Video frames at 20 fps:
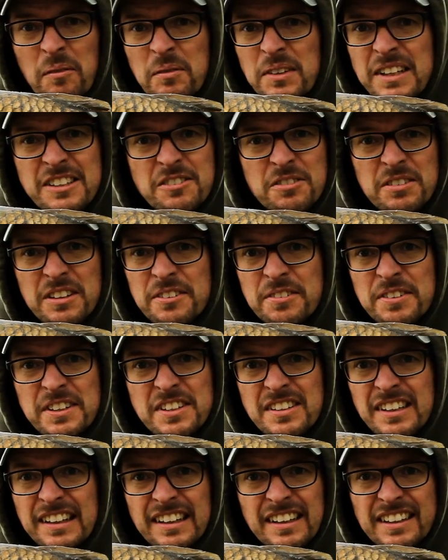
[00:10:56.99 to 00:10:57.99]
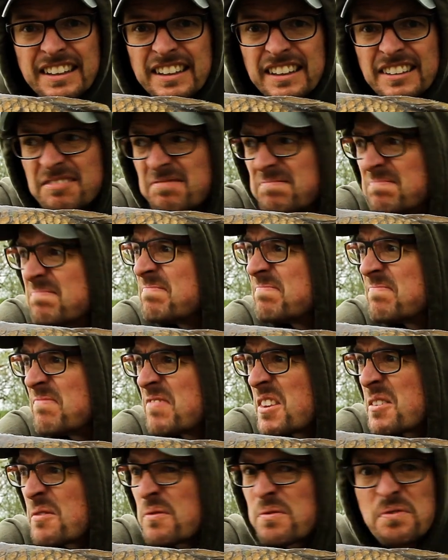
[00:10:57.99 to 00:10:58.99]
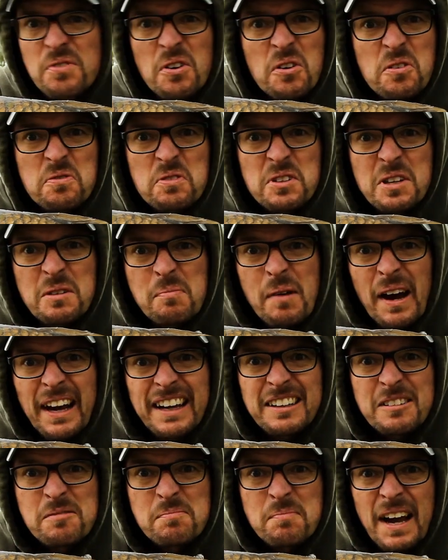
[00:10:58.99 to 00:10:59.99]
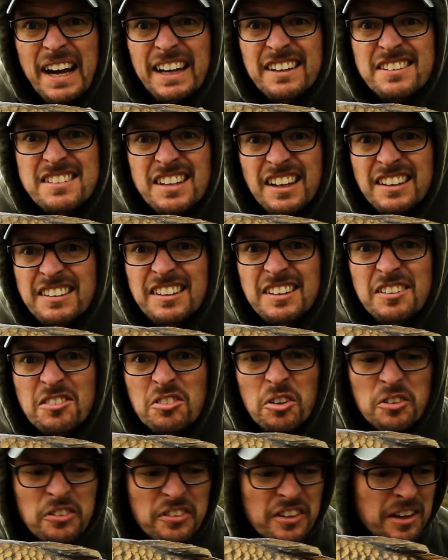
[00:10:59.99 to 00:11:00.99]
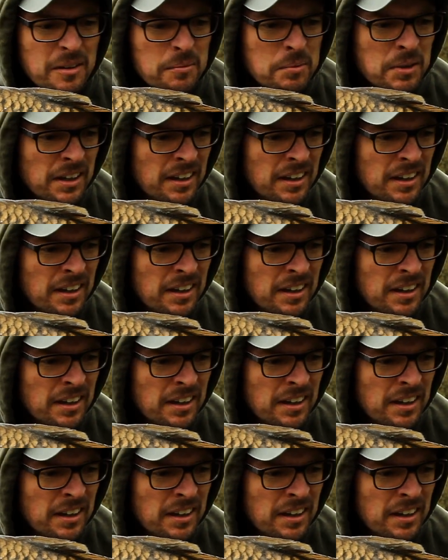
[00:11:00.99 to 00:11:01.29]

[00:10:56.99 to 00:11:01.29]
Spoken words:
I'm literally fishing like a foot from the bank, max, under the rod tip.